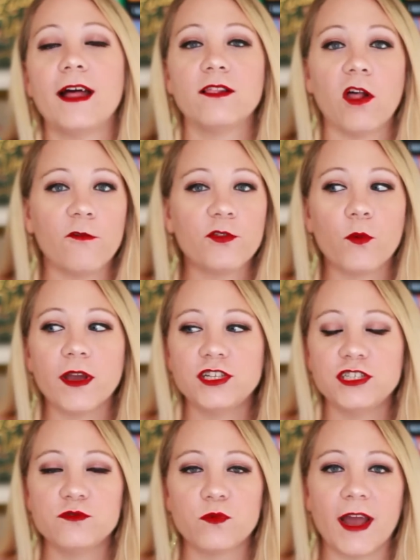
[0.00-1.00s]
I love the way
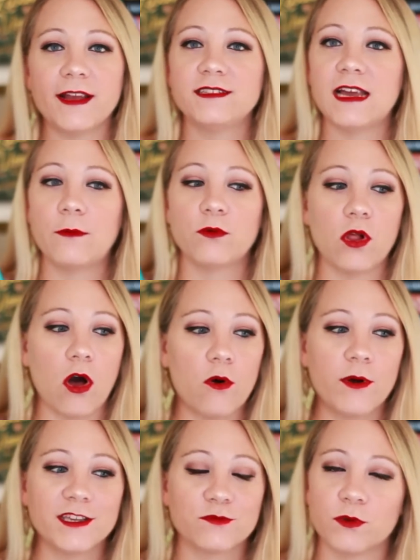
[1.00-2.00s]
she writes. I will
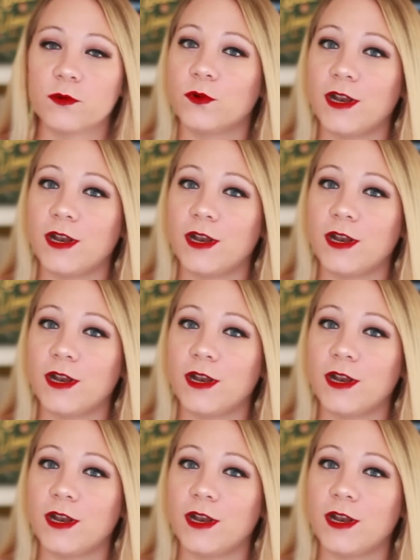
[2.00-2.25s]
always read